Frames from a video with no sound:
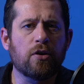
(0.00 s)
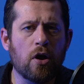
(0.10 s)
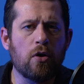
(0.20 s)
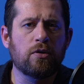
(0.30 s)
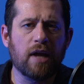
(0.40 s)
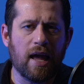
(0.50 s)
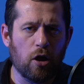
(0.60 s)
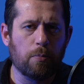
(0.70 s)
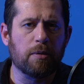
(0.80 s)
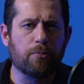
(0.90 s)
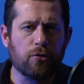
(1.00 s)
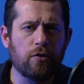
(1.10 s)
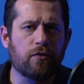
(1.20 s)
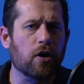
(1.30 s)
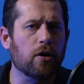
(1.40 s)
known to help
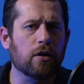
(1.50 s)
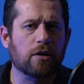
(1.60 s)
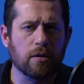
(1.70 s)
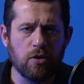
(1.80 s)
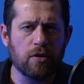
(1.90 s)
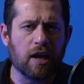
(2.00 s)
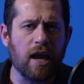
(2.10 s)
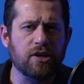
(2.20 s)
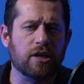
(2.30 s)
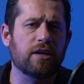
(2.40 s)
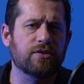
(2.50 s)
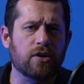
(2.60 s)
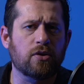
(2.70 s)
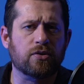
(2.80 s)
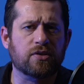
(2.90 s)
improve your communication and
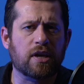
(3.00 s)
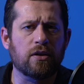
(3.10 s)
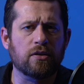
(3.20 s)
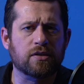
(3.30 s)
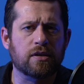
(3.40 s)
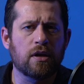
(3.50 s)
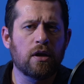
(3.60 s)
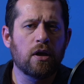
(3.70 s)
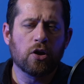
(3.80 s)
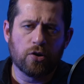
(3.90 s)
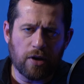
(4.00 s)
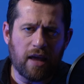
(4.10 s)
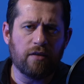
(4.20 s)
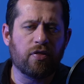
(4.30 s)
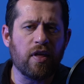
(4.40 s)
social skills,
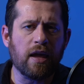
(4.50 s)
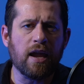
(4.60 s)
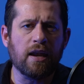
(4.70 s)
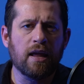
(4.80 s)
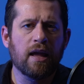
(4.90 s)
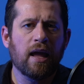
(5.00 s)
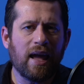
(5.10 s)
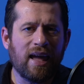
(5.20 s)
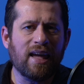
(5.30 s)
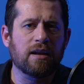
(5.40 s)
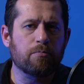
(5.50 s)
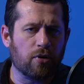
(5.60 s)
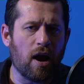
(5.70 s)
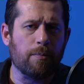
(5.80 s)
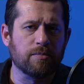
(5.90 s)
creative thinking, and
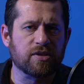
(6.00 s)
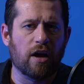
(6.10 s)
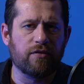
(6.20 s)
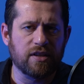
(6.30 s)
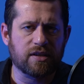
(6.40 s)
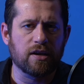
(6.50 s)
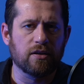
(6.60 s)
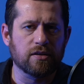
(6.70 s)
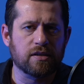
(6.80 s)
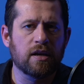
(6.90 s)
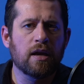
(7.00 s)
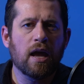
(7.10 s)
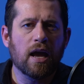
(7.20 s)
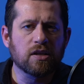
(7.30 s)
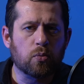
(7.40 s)
problem-solving skills,
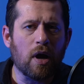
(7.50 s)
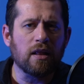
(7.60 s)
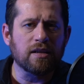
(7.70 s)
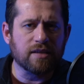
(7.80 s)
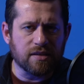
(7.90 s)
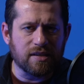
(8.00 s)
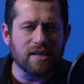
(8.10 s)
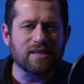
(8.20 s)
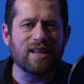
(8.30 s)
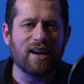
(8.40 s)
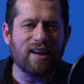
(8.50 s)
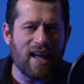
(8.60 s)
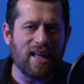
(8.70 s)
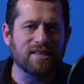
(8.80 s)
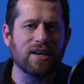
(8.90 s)
as well as assist in
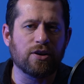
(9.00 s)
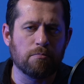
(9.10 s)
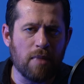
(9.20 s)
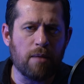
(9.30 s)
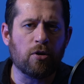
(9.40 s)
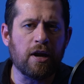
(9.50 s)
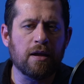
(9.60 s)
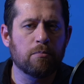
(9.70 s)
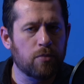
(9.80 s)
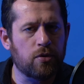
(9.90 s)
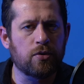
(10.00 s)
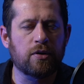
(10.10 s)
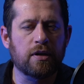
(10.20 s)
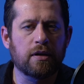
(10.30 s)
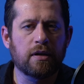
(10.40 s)
enhancing your memory,
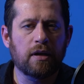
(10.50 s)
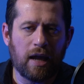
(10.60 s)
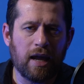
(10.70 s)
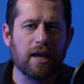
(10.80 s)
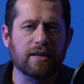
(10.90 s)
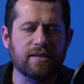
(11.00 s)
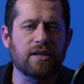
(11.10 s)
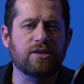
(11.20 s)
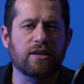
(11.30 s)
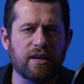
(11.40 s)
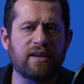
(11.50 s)
mood, and attention to